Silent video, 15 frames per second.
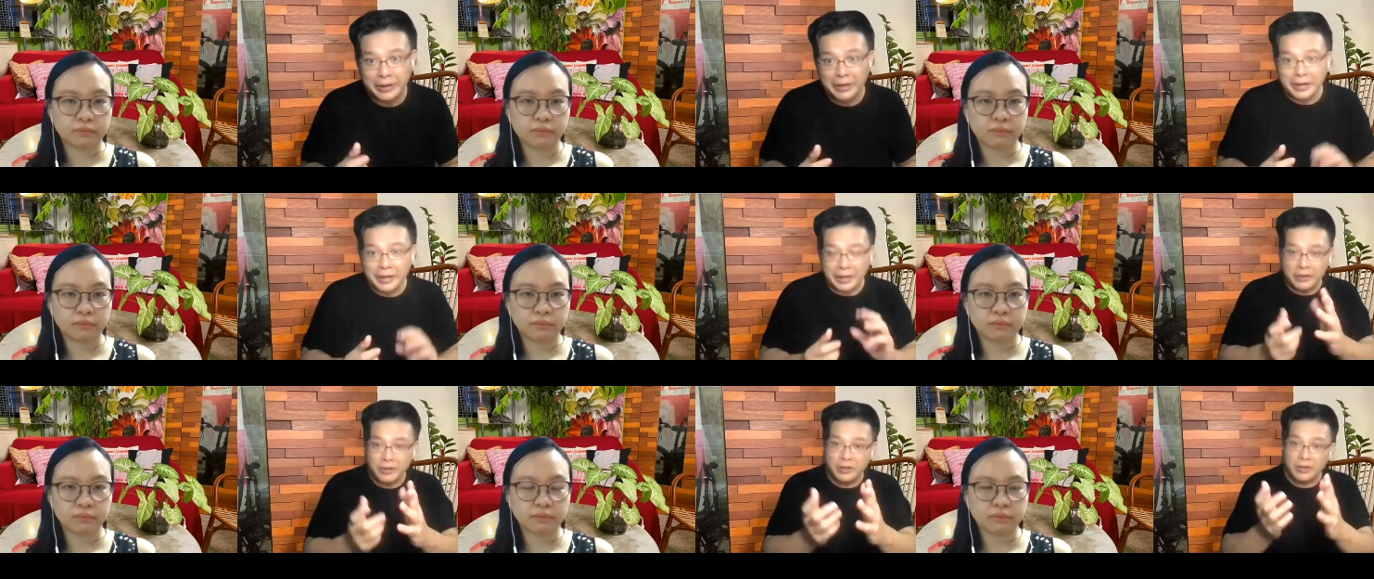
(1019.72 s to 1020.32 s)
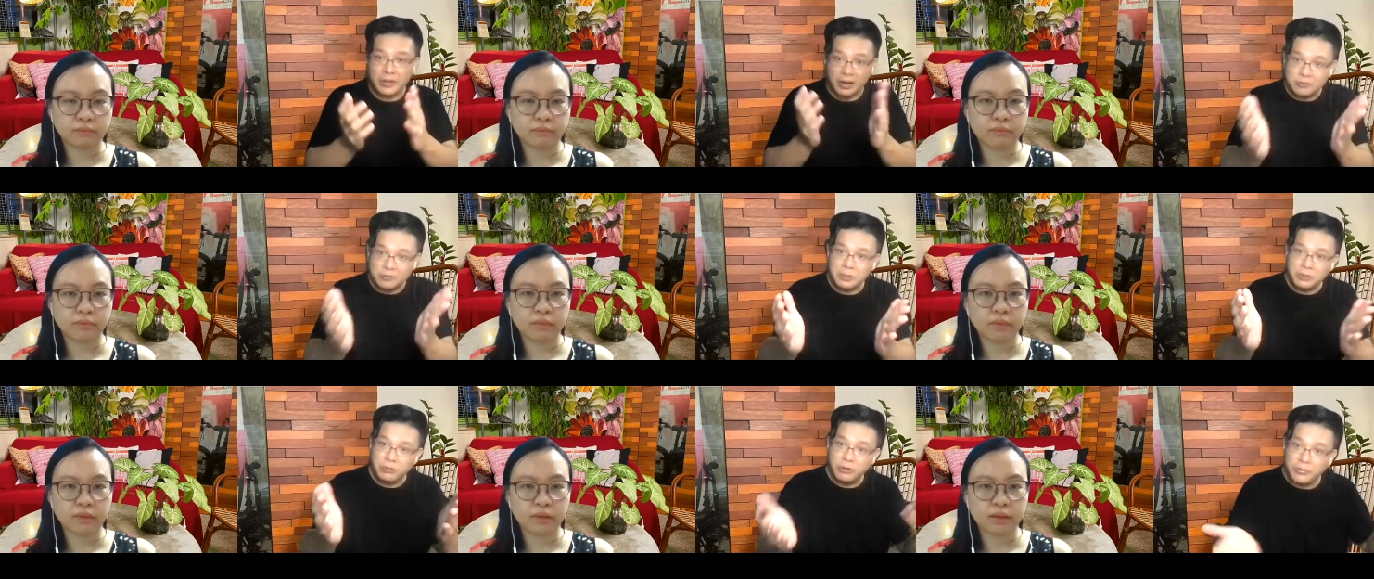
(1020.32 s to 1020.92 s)
Speaker 1: form, and
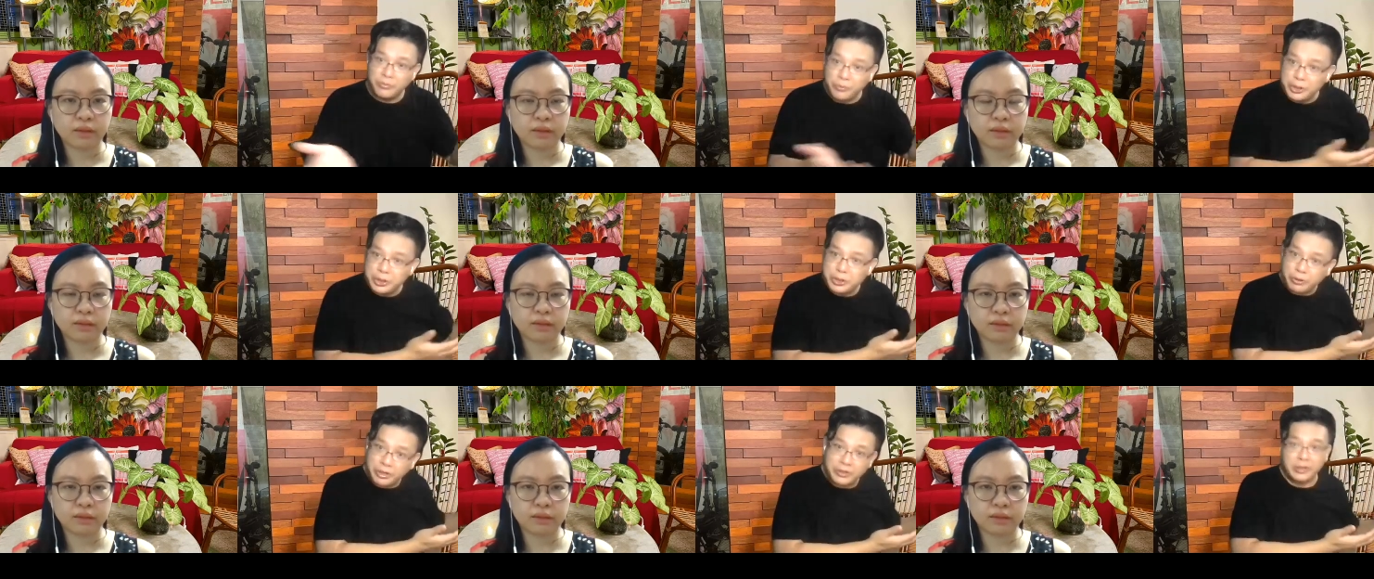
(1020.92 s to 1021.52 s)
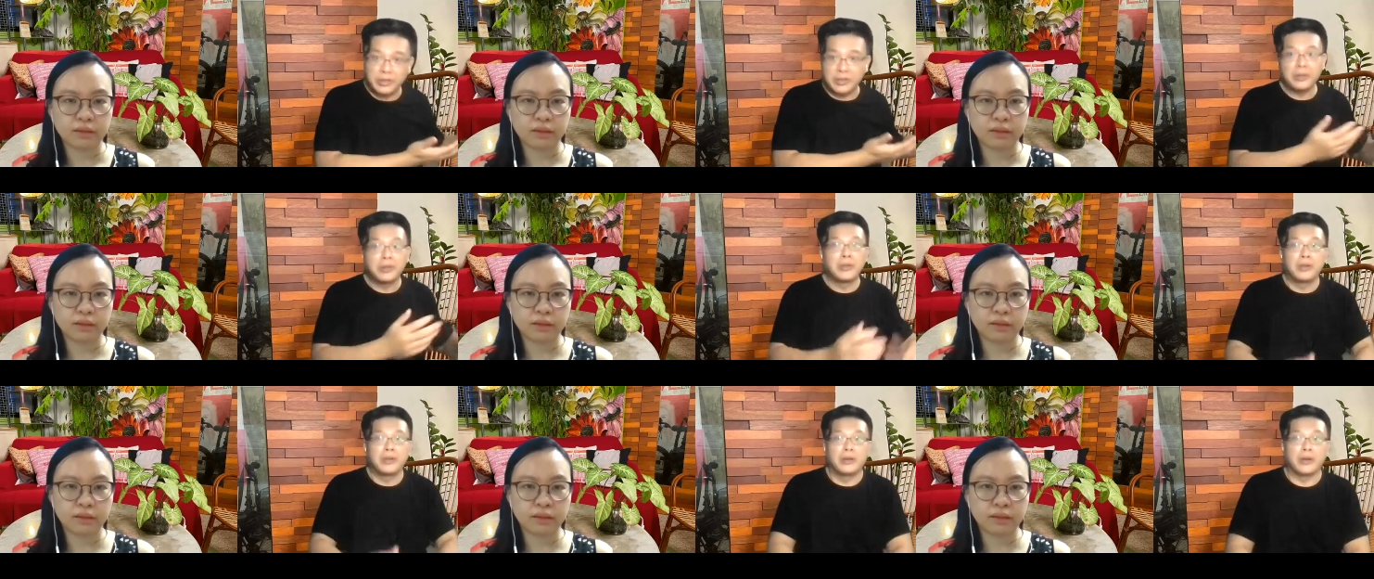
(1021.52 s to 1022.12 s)
then he asked me to
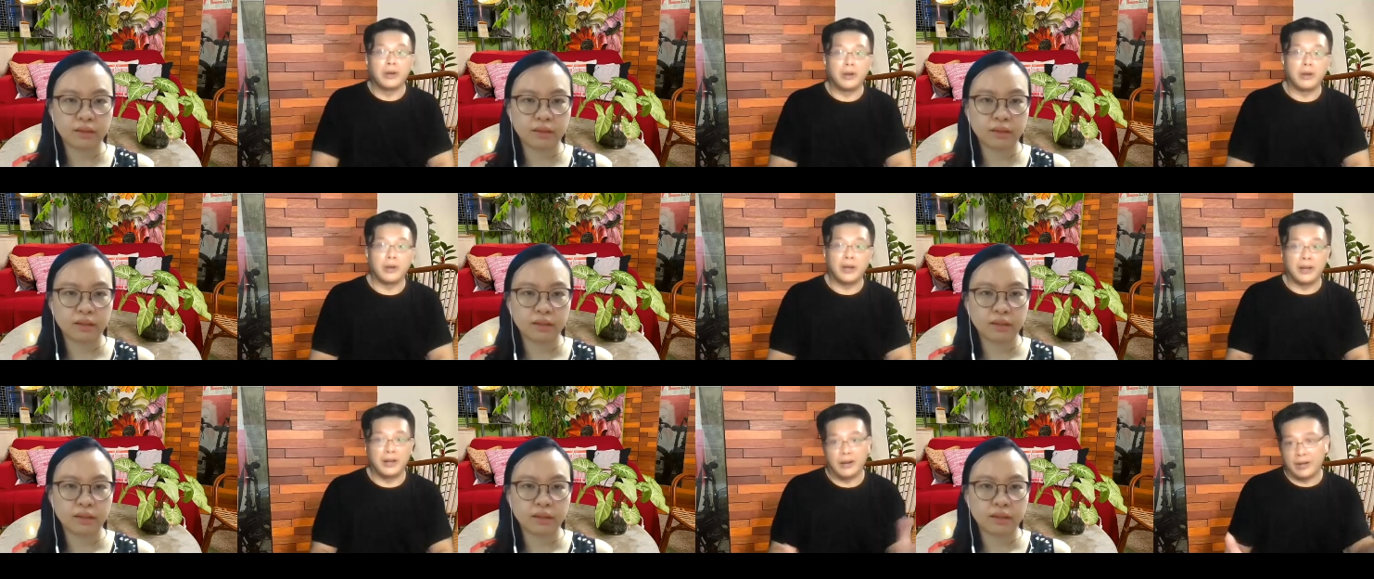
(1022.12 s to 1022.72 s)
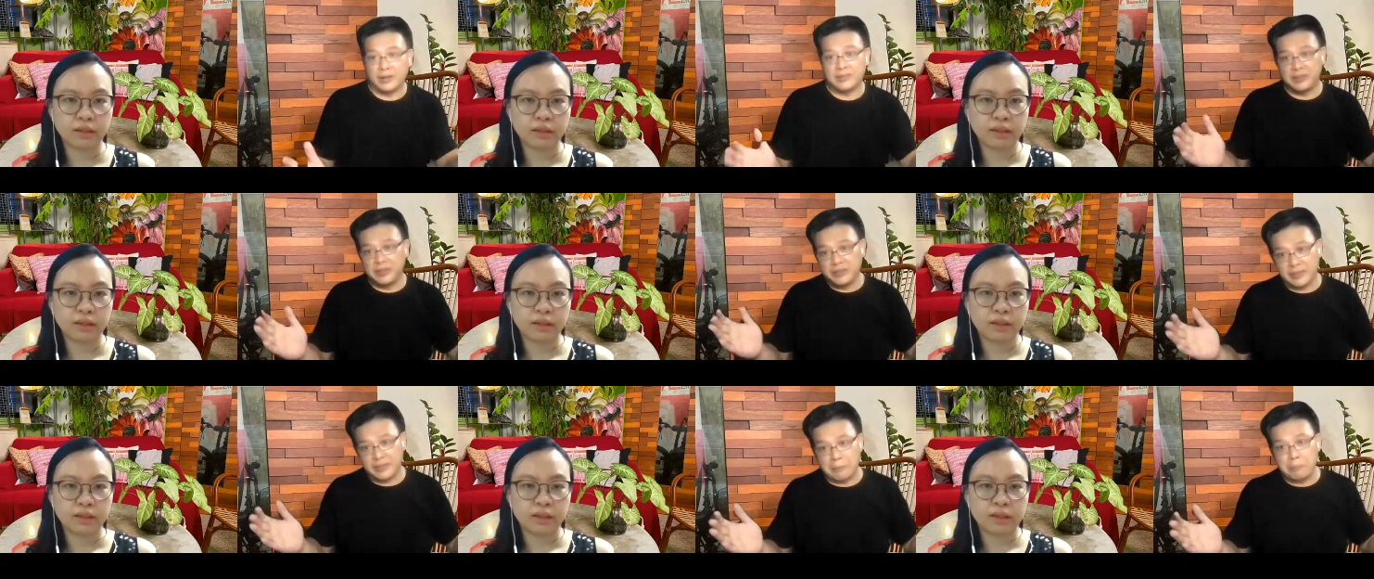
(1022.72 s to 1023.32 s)
refrigerate it uh,
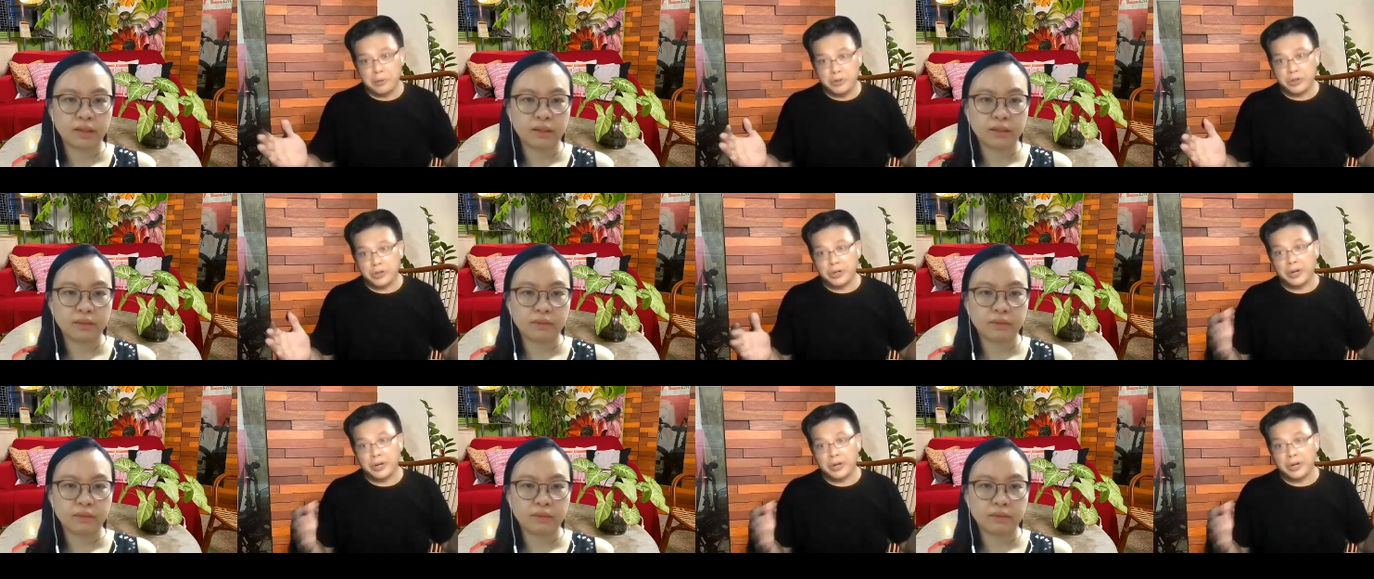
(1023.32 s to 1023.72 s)
uh, a certain